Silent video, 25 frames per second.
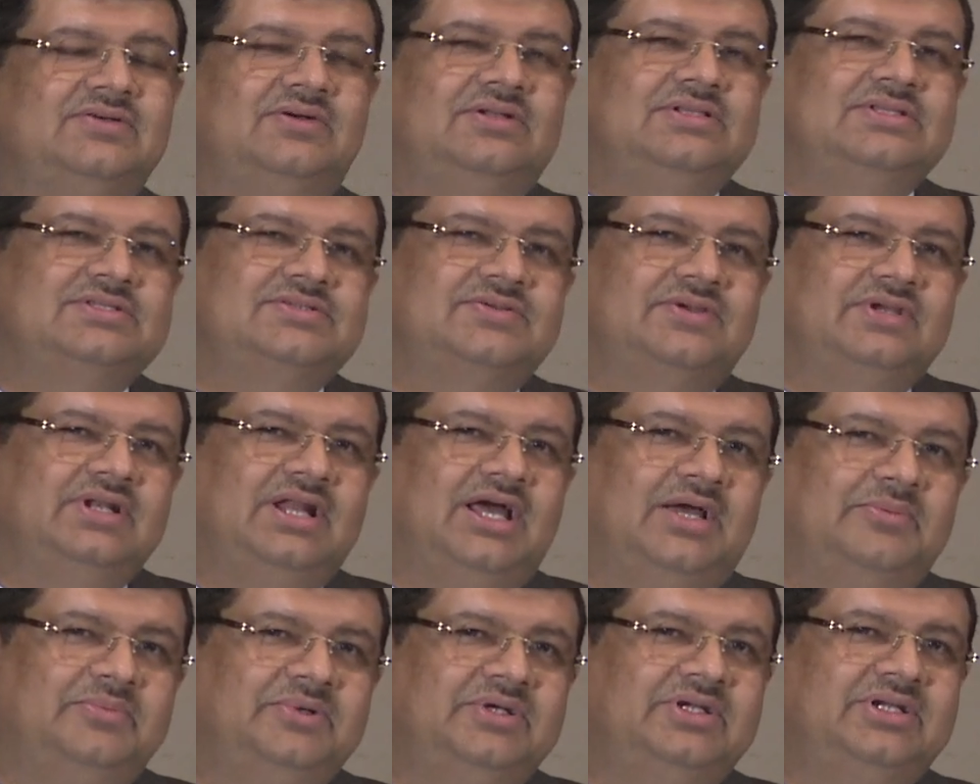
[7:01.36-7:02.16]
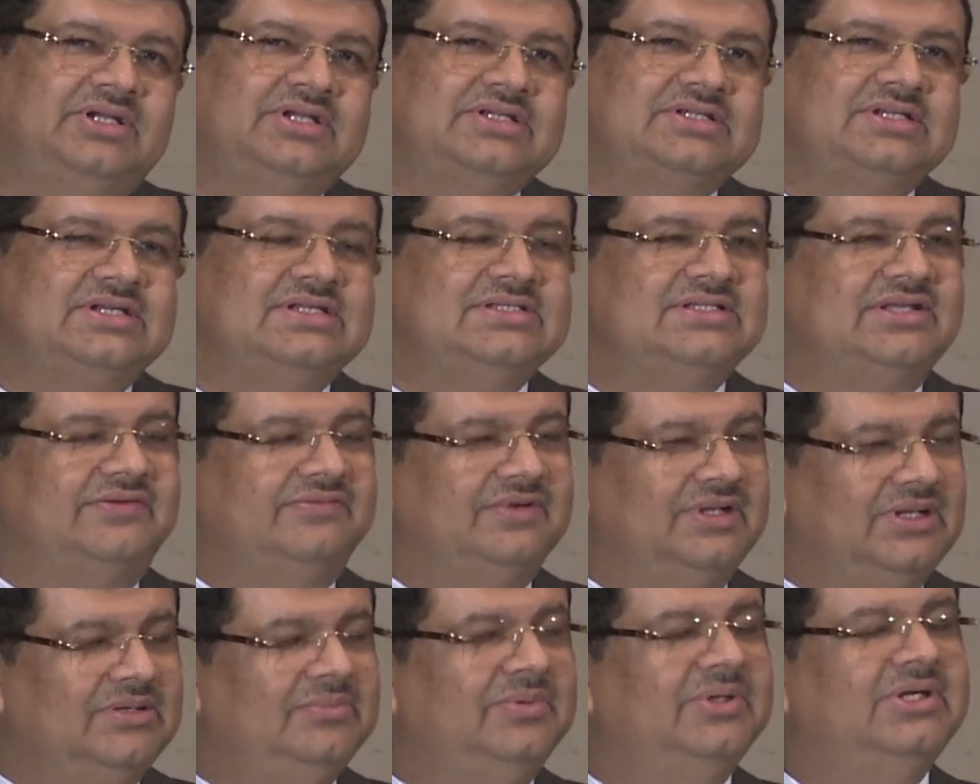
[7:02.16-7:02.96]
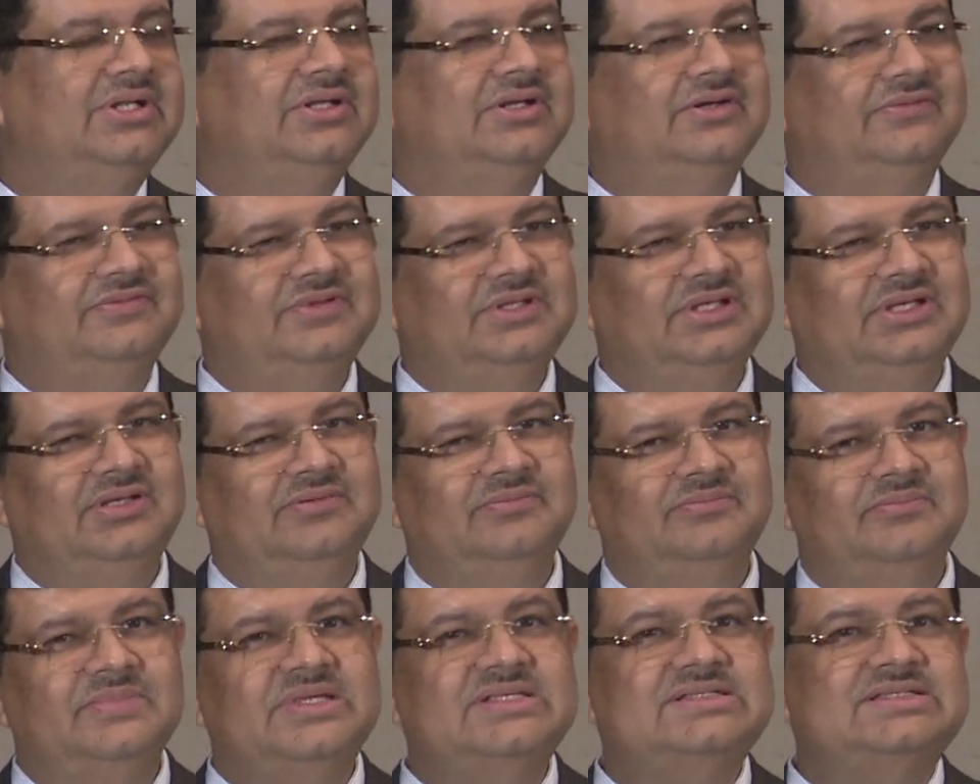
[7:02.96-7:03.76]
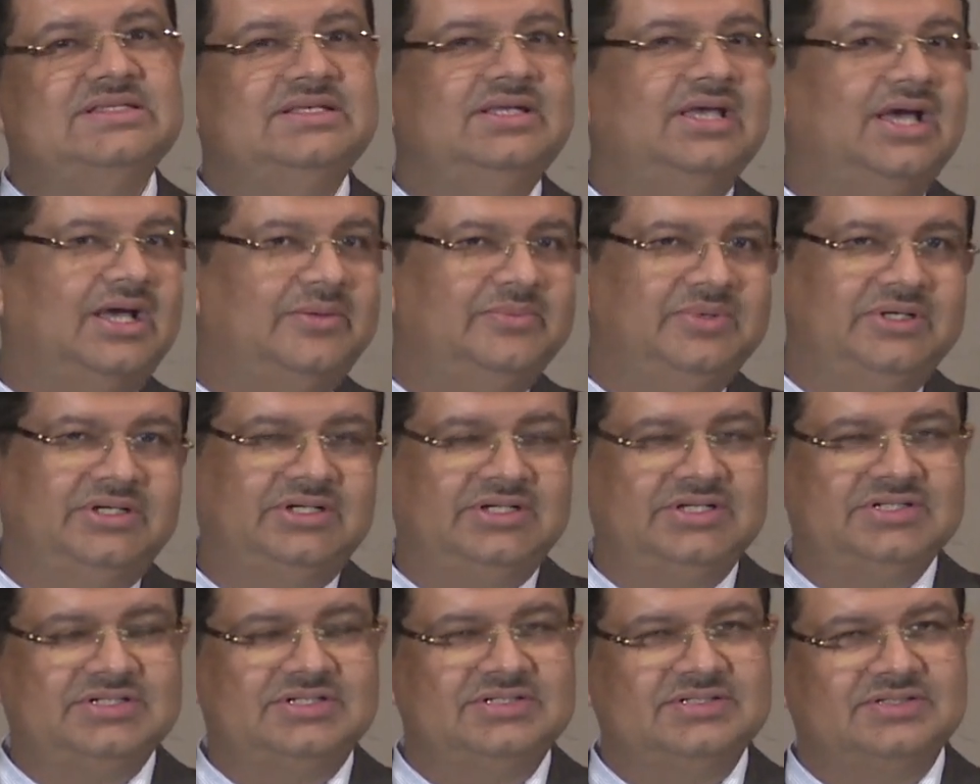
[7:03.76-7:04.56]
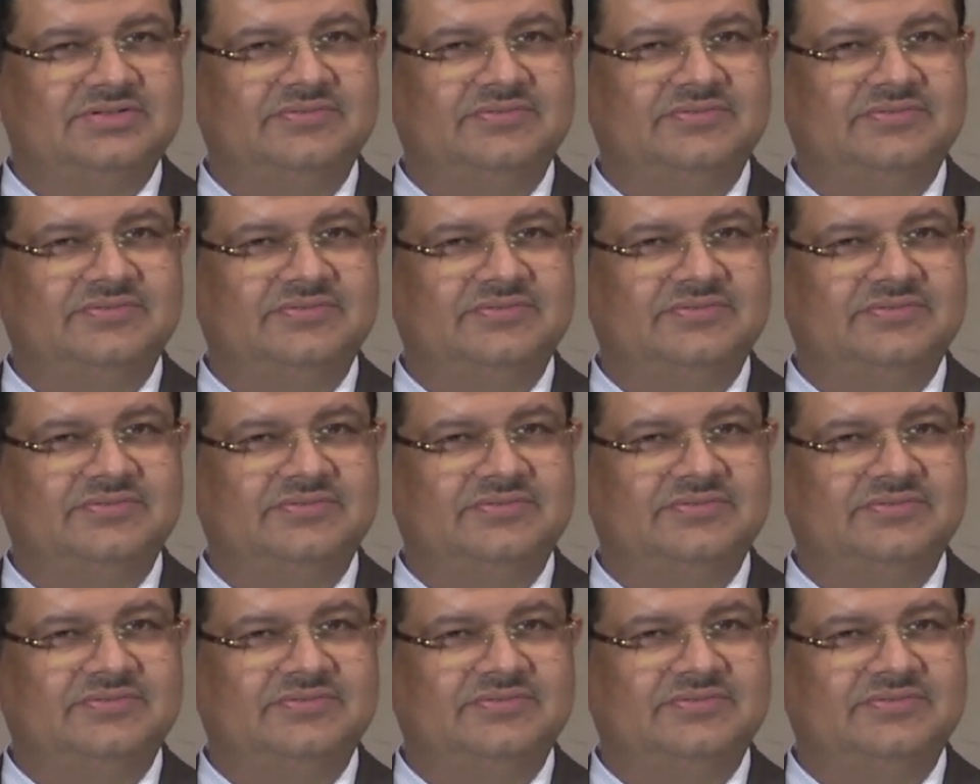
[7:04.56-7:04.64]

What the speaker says: also in arbitration is availability of the busy arbitration.